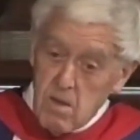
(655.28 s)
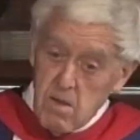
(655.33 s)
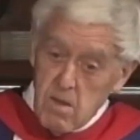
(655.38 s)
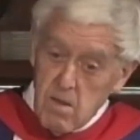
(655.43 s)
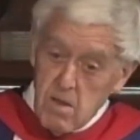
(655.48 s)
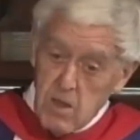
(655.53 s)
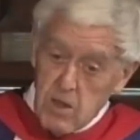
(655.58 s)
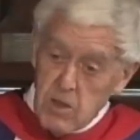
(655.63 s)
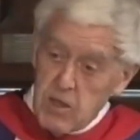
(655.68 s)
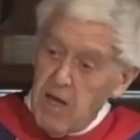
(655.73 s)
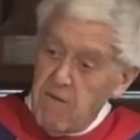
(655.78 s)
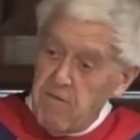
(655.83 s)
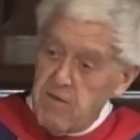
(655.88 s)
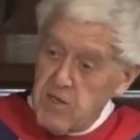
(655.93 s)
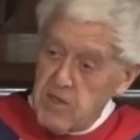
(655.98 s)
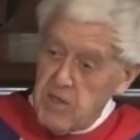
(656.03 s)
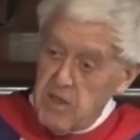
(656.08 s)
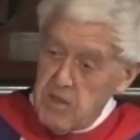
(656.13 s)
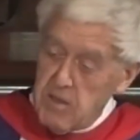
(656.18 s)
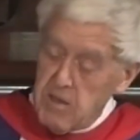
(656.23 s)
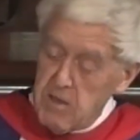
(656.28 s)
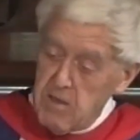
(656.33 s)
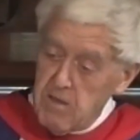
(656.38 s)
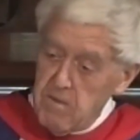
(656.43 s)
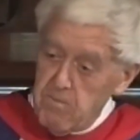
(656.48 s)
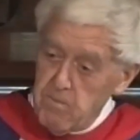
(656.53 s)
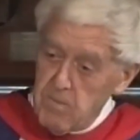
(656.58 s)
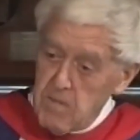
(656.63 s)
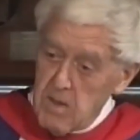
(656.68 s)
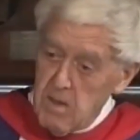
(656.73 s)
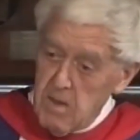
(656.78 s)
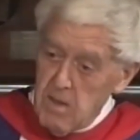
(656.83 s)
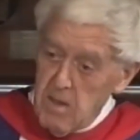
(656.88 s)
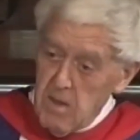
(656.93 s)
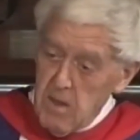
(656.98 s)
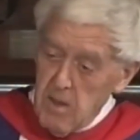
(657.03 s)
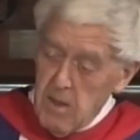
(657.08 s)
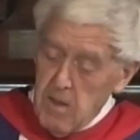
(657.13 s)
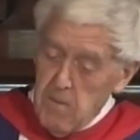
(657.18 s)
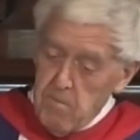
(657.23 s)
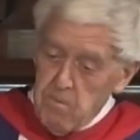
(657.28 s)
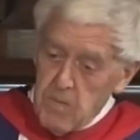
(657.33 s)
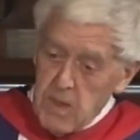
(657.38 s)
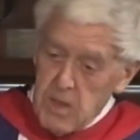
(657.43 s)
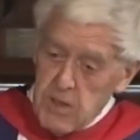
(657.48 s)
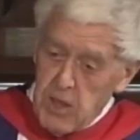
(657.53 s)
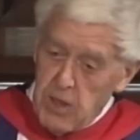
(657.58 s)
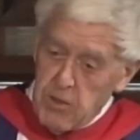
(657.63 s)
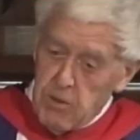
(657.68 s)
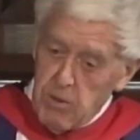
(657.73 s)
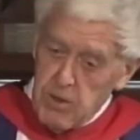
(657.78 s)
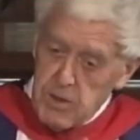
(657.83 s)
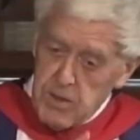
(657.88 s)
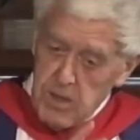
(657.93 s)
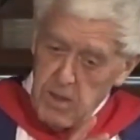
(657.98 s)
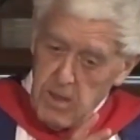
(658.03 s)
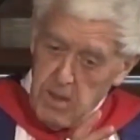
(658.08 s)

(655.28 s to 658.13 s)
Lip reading: in deficit. So there is